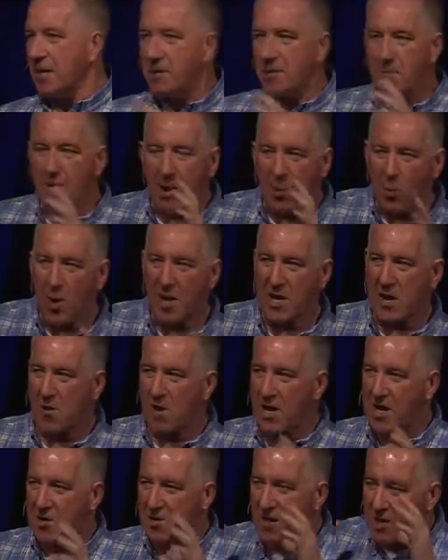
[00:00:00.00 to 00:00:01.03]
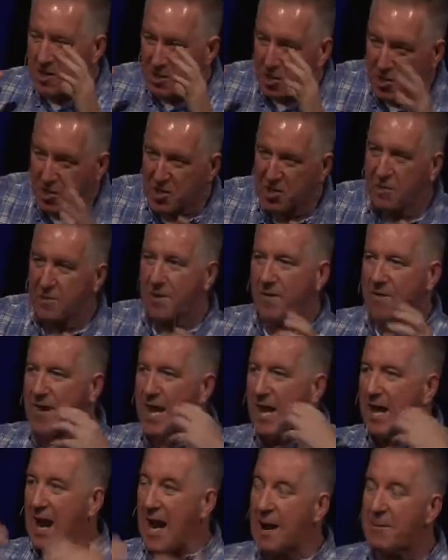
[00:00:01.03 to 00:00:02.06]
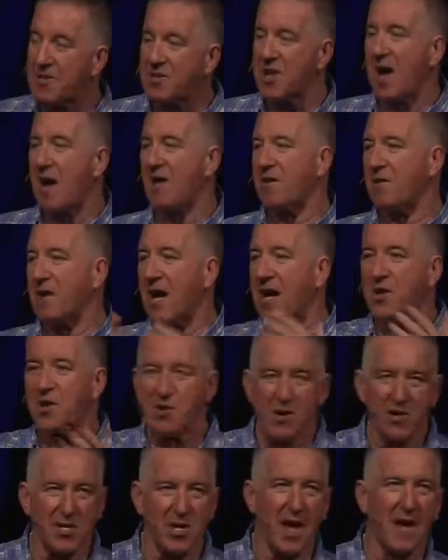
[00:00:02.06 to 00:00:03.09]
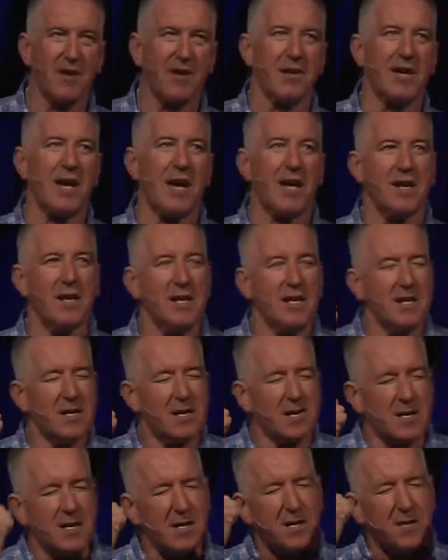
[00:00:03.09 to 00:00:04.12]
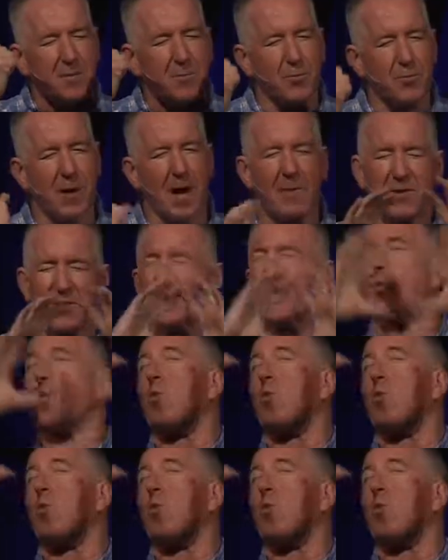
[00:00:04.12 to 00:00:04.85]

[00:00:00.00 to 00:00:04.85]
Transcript: No matter what your age, you're children of God. I'm a child of God. You're a child of God. Oh, the promise, the